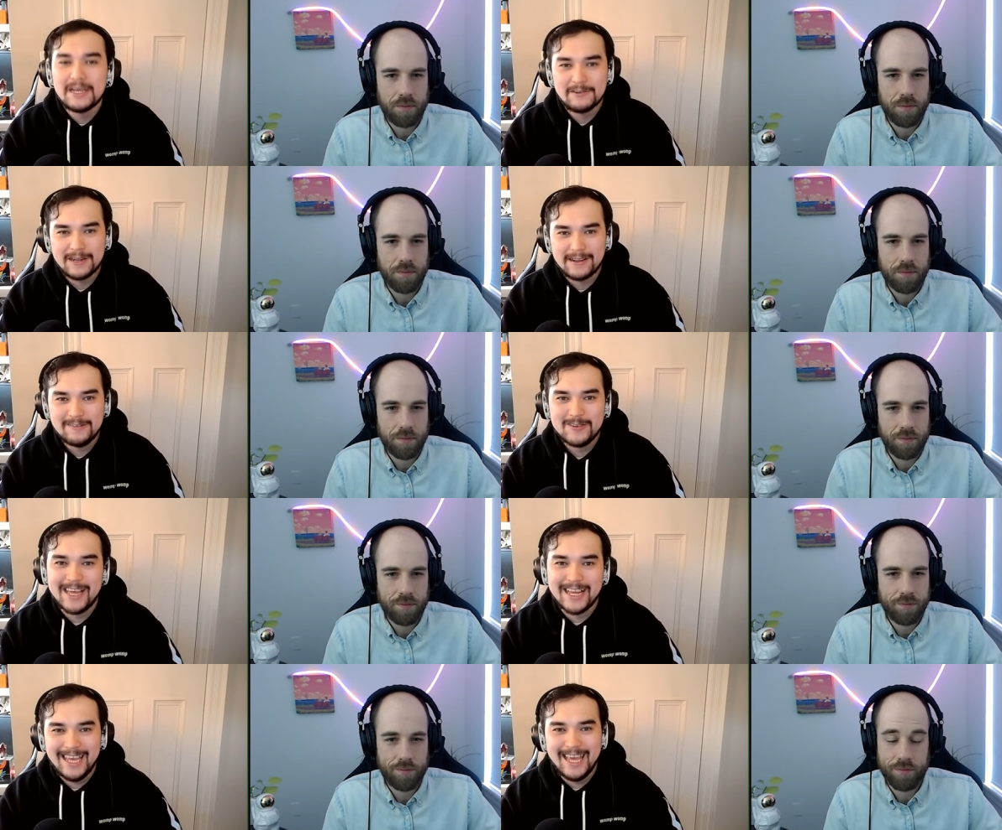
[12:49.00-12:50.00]
Speaker 1: pairing for
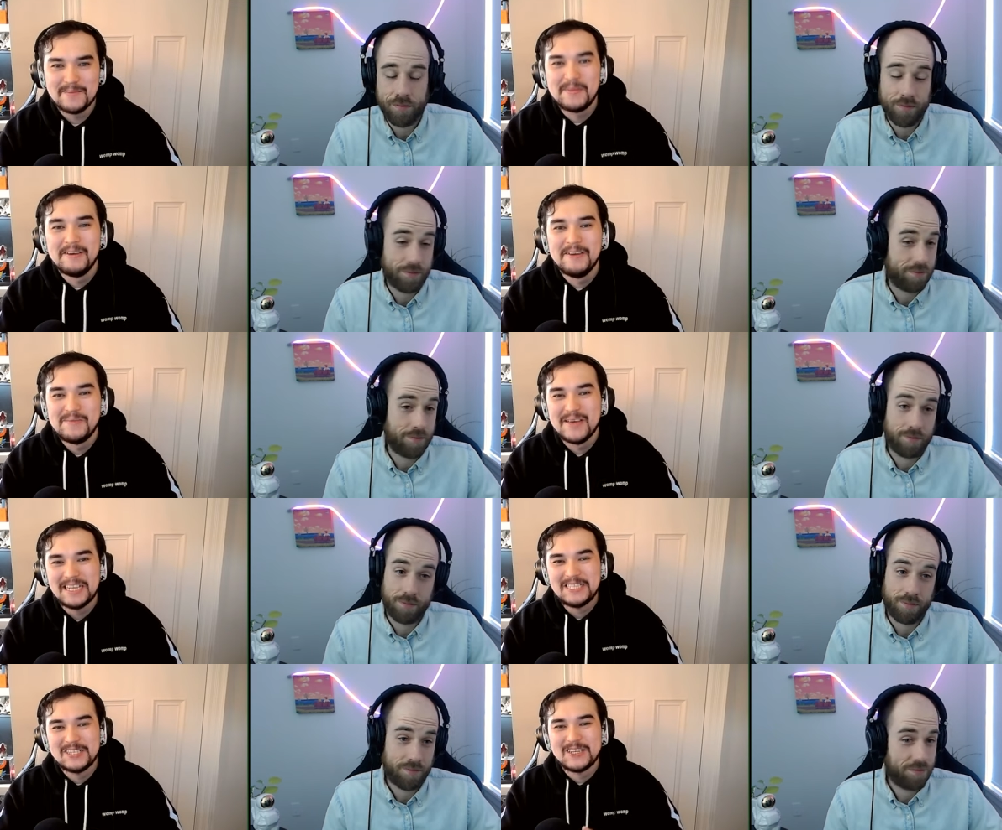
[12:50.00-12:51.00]
that game through to make
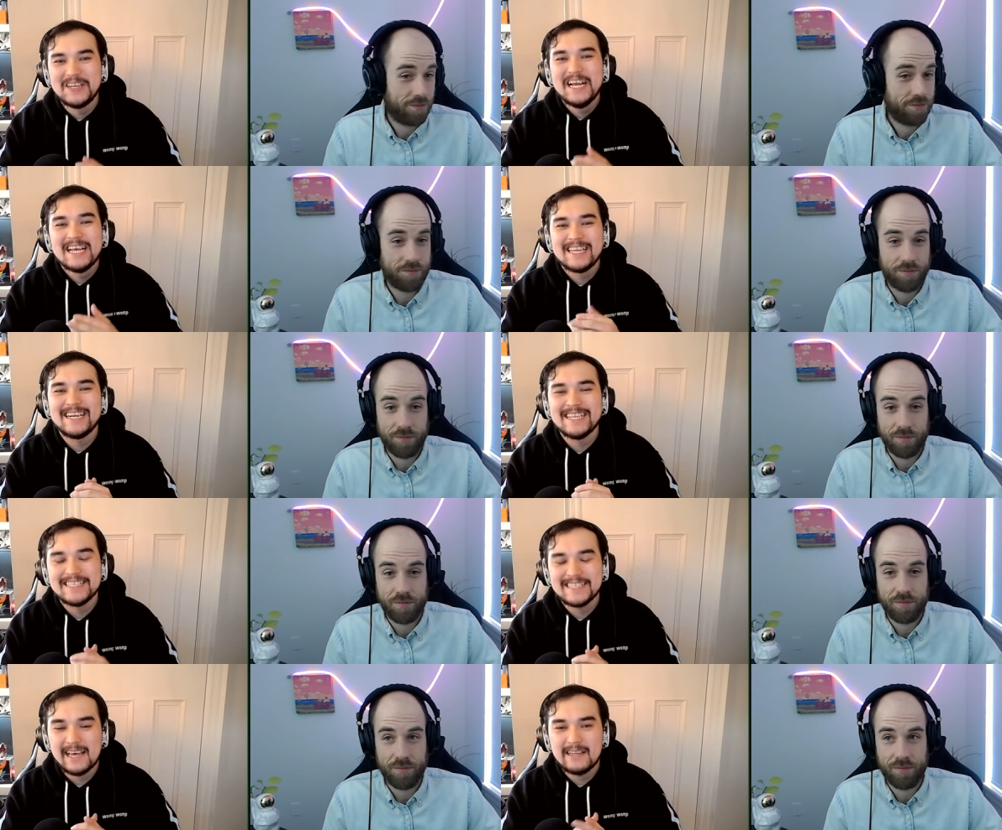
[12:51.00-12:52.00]
sure that it is
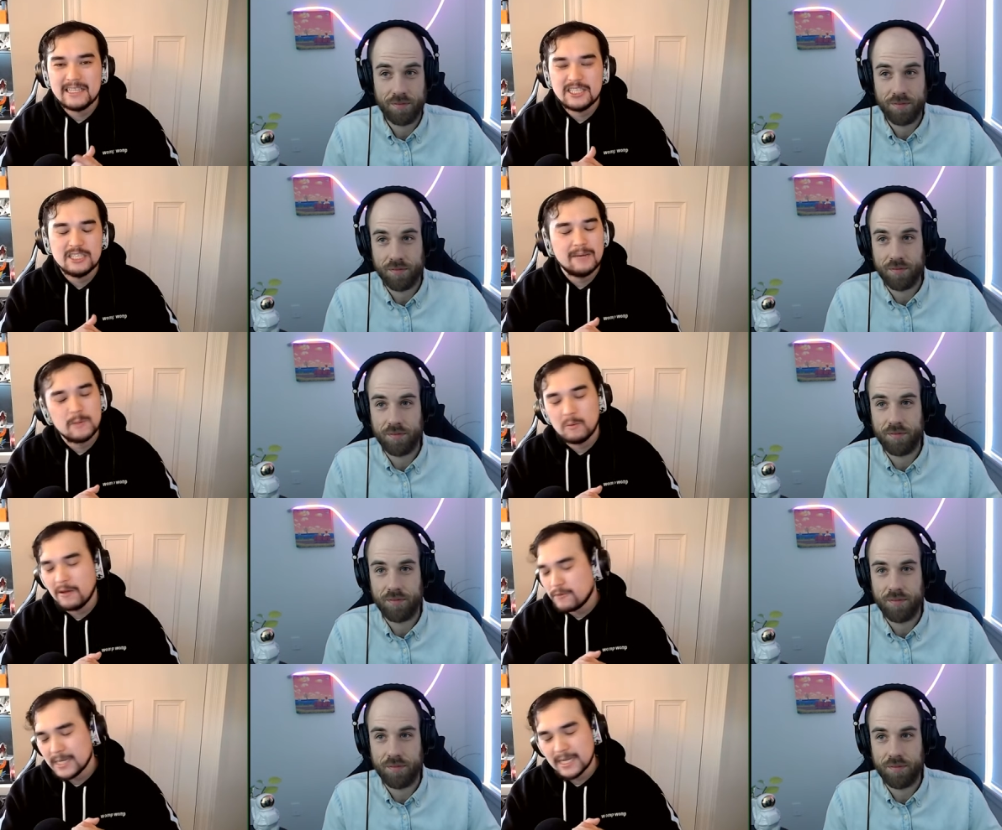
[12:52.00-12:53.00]
LNG coming away
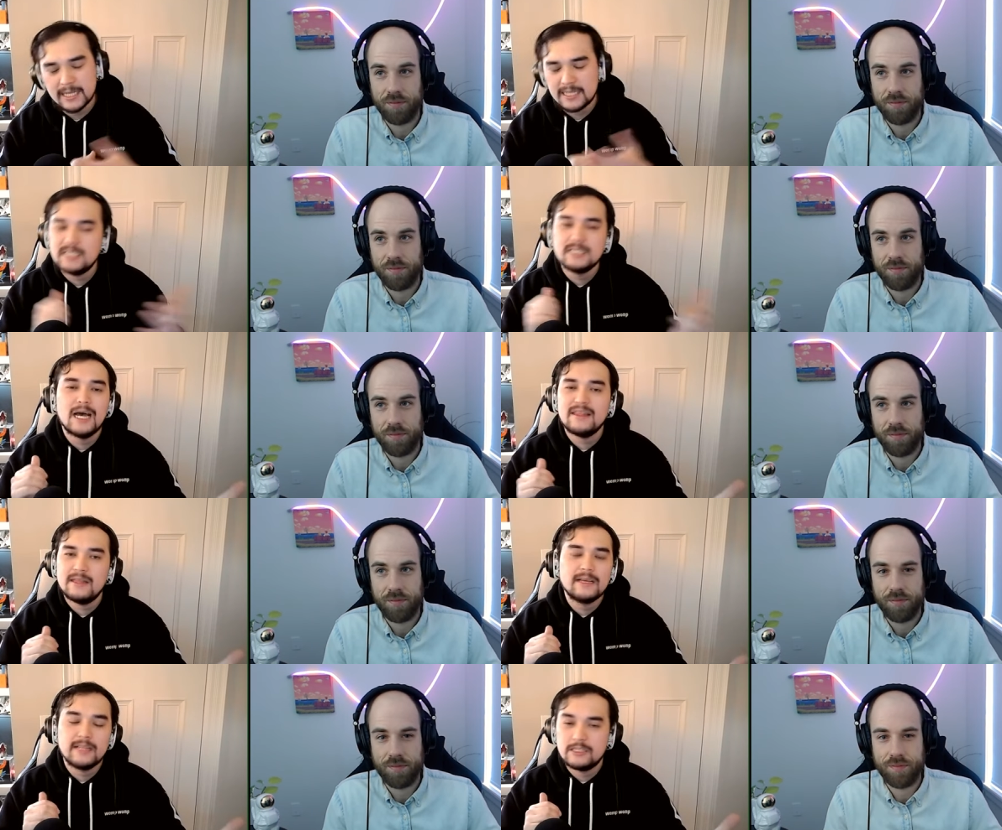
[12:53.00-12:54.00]
from it. It's
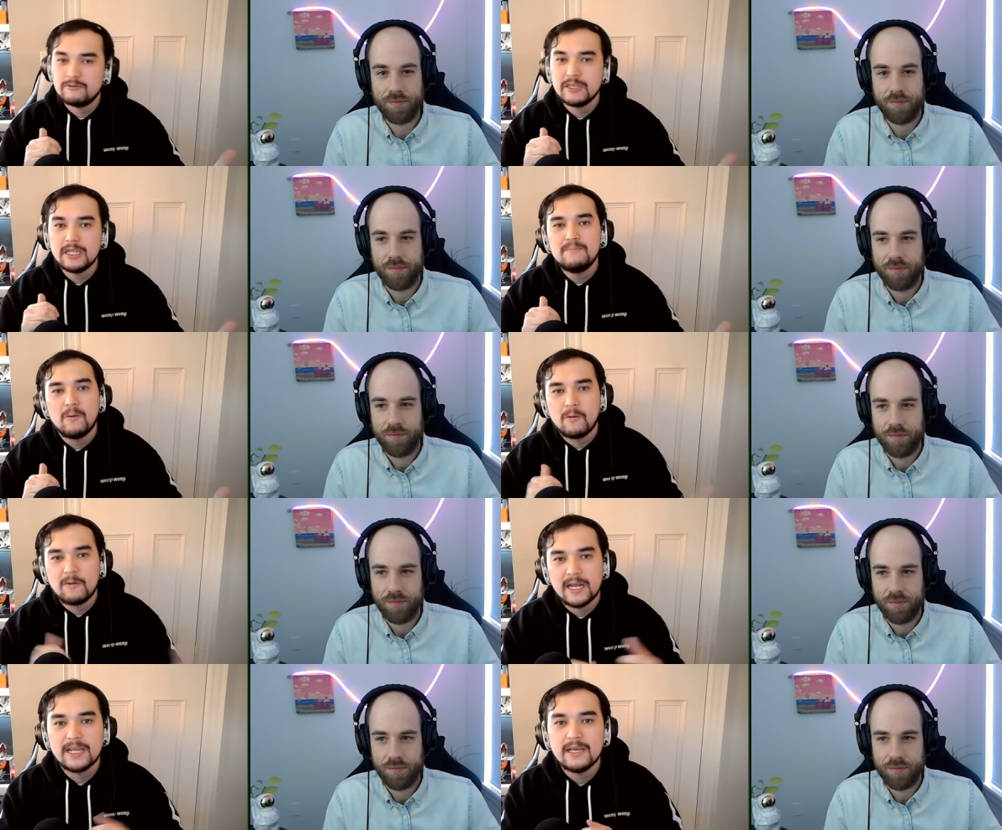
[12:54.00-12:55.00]
nothing that's really poured
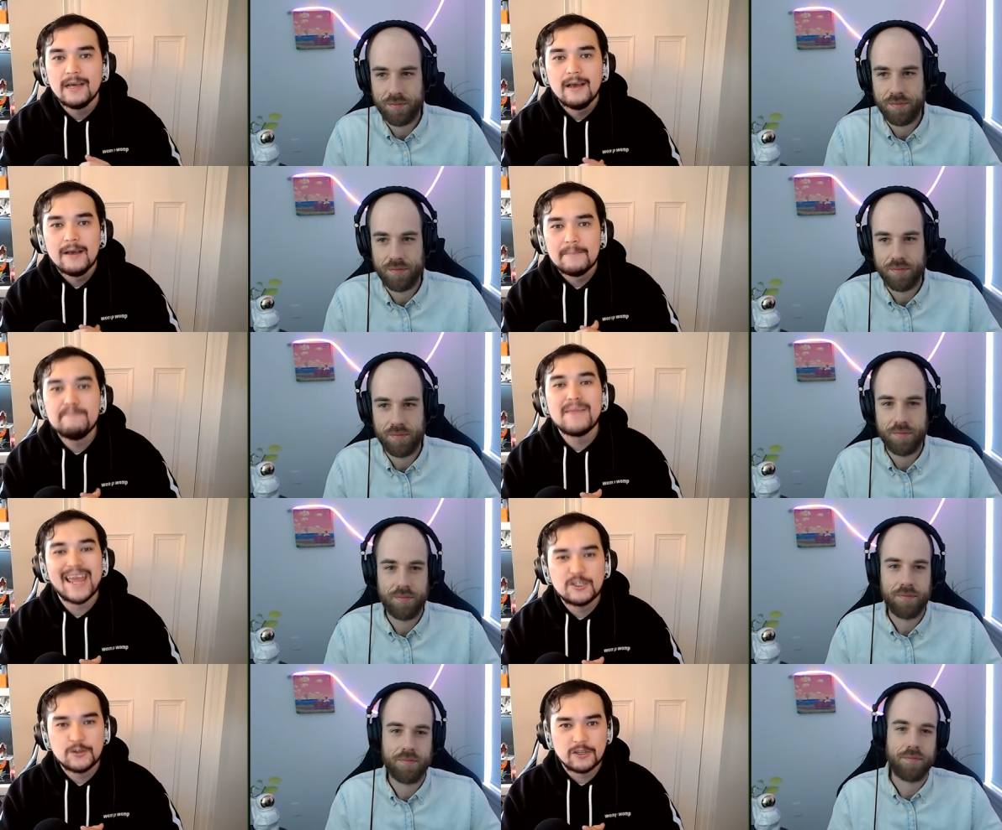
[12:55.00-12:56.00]
any
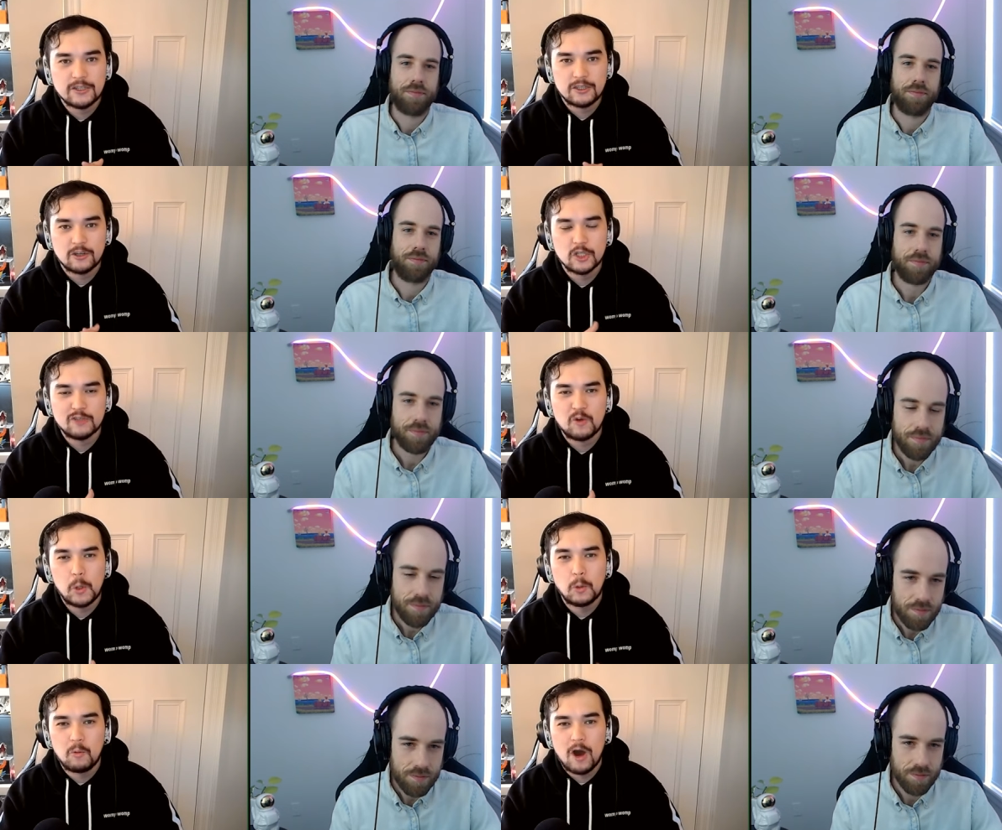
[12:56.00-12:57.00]
major concerns of
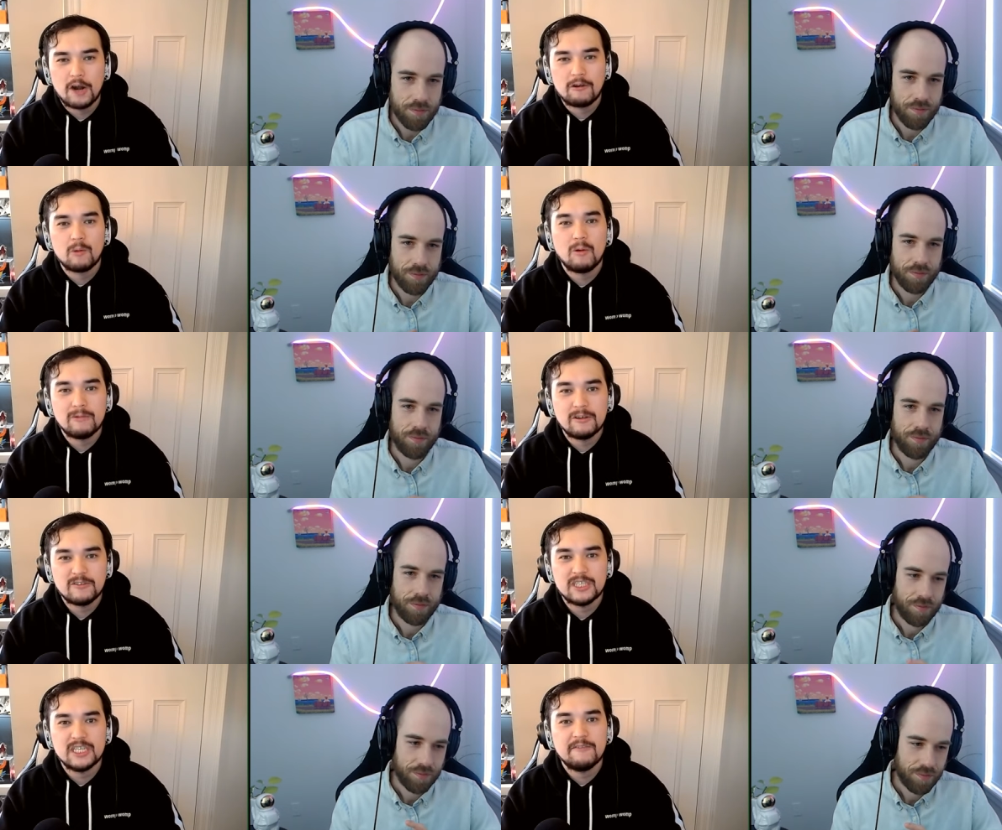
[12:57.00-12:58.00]
cold water on what we're
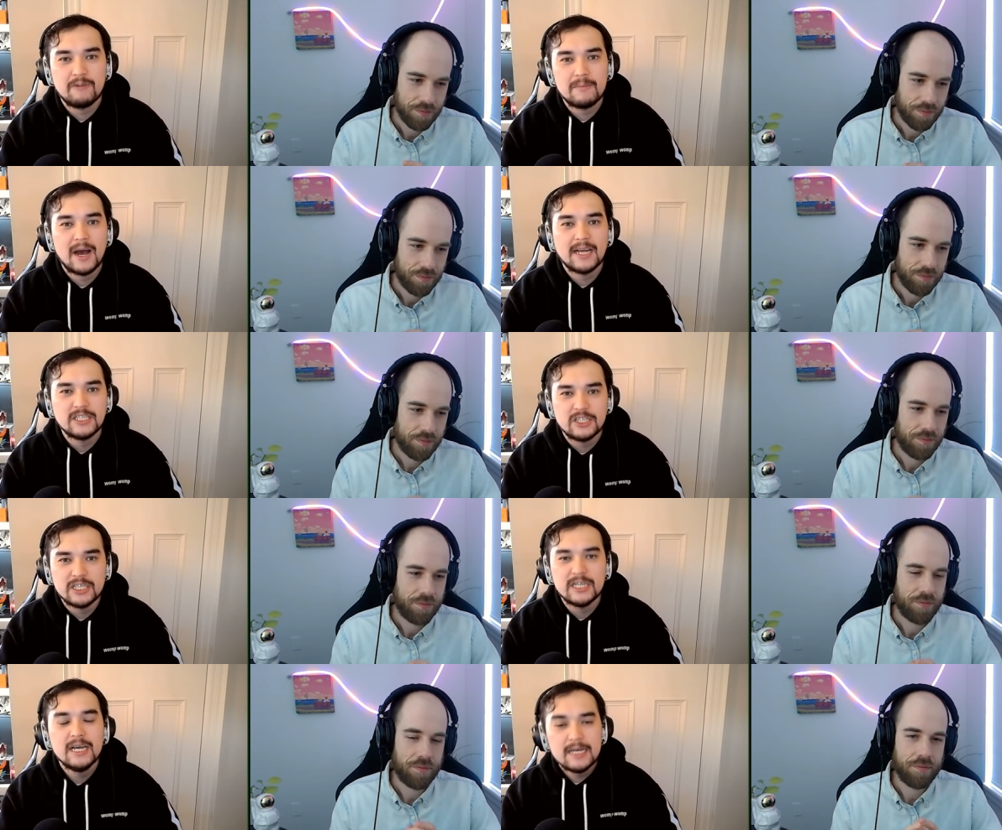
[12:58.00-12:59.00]
seeing from
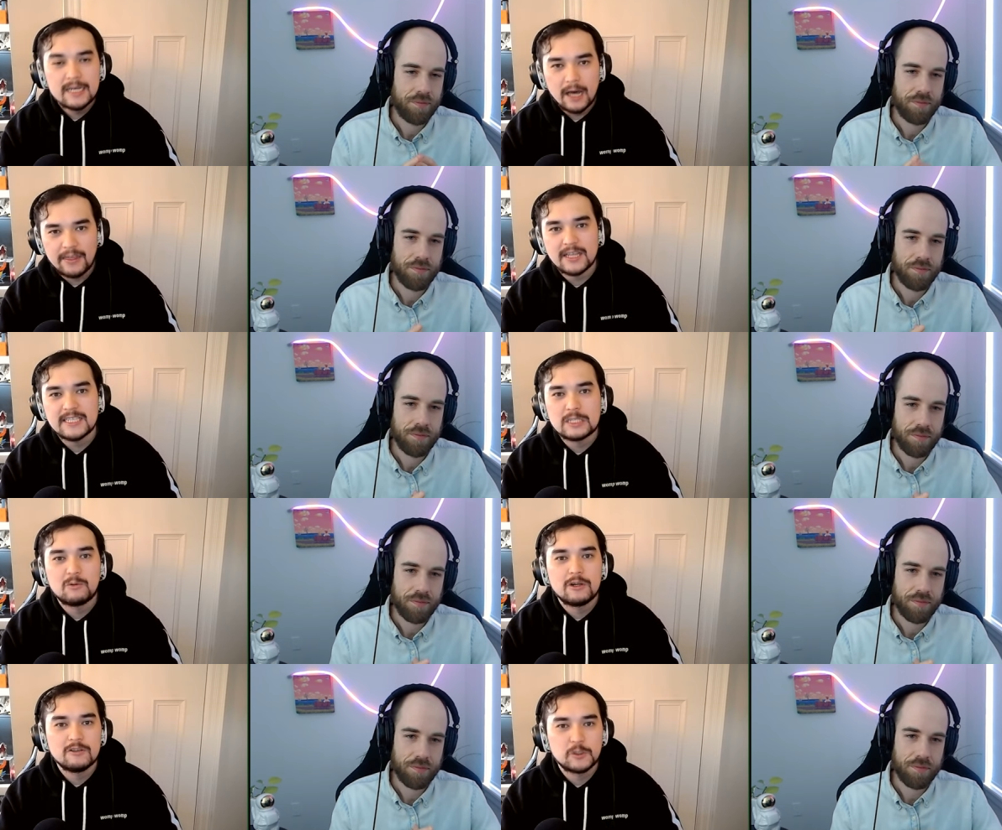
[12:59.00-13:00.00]
IG. I think this is one
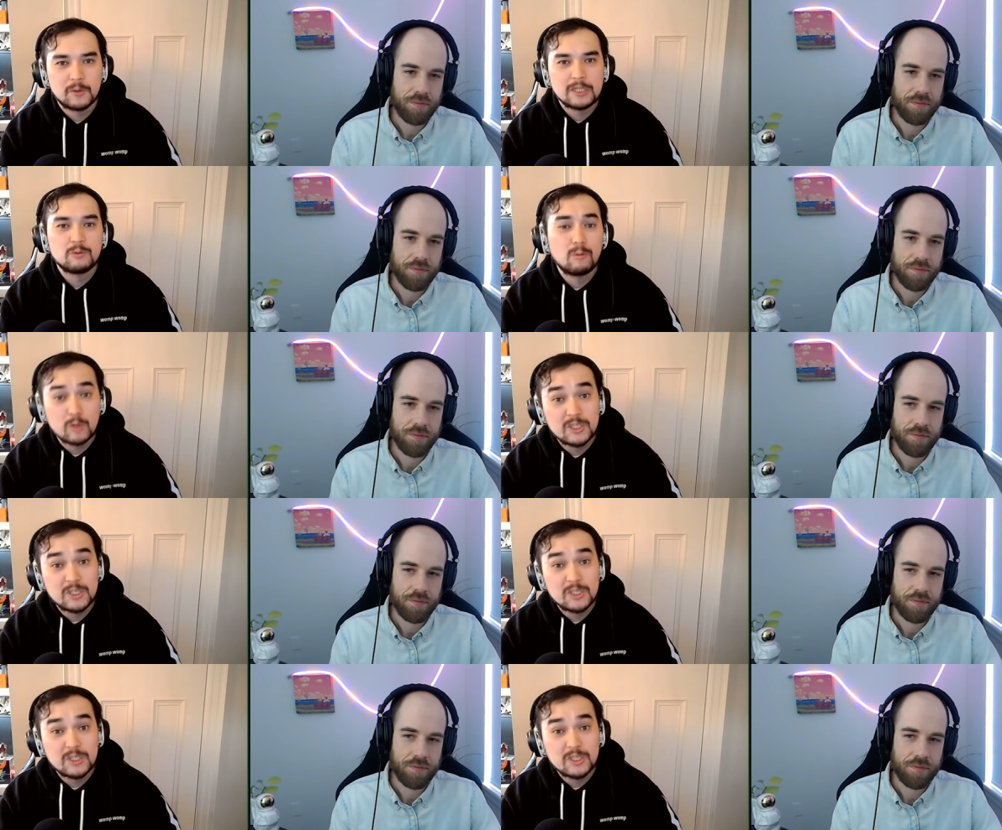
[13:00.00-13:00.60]
of those ones where we're